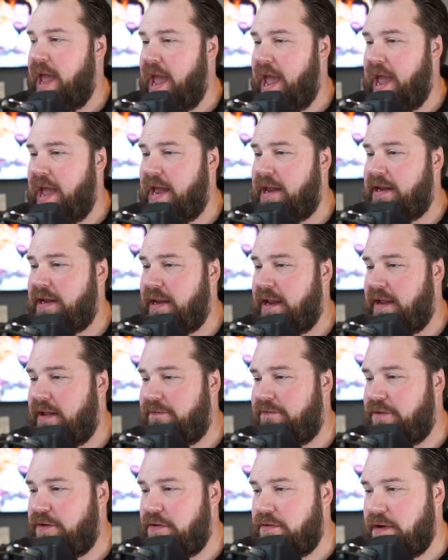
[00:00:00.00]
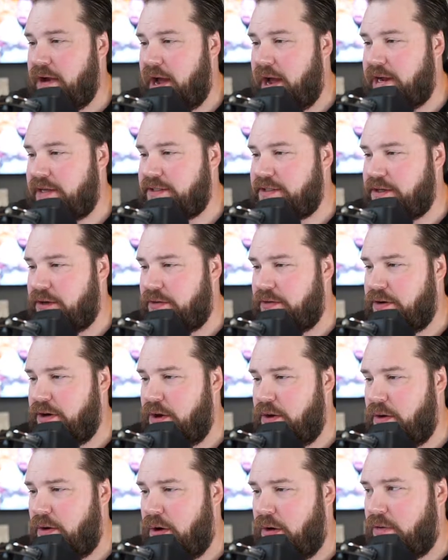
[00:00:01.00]
And if you guys don't
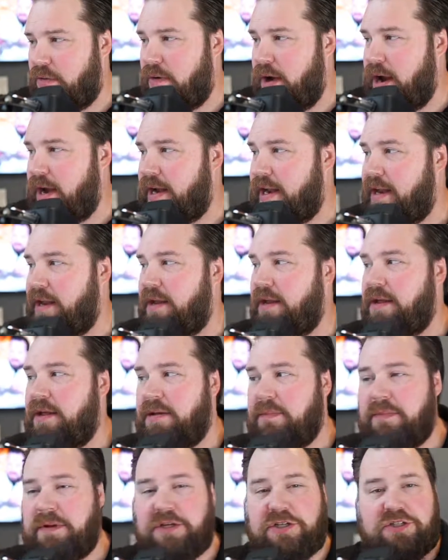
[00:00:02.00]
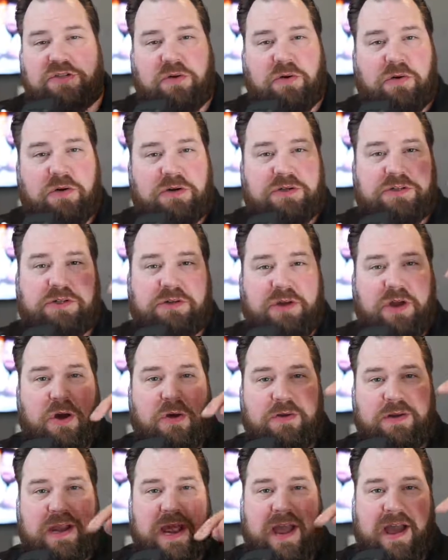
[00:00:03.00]
know already, be sure to
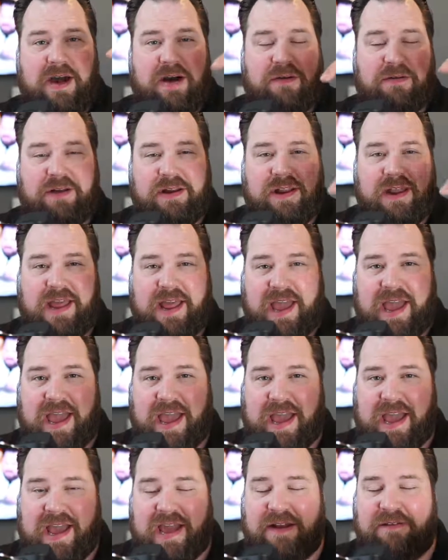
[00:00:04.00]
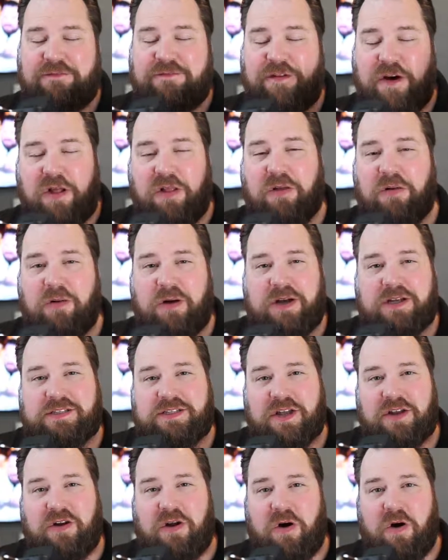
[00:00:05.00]
go down and follow us
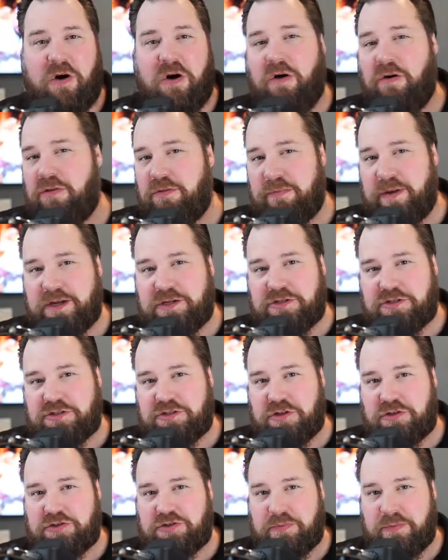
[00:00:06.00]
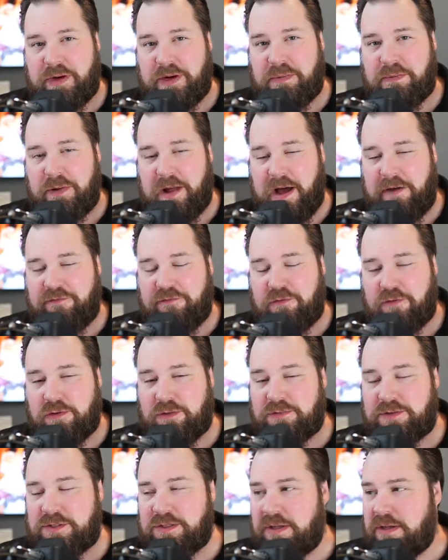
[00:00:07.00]
on all the major social media
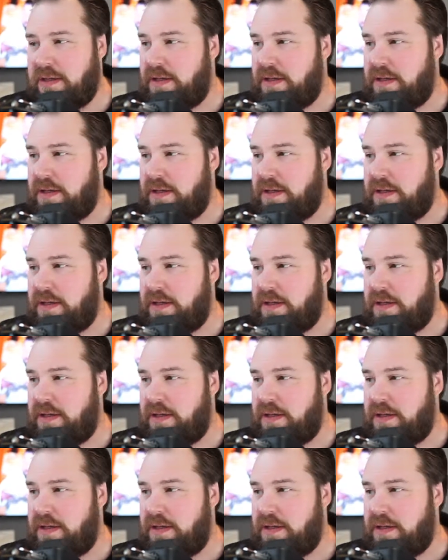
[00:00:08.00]
platforms.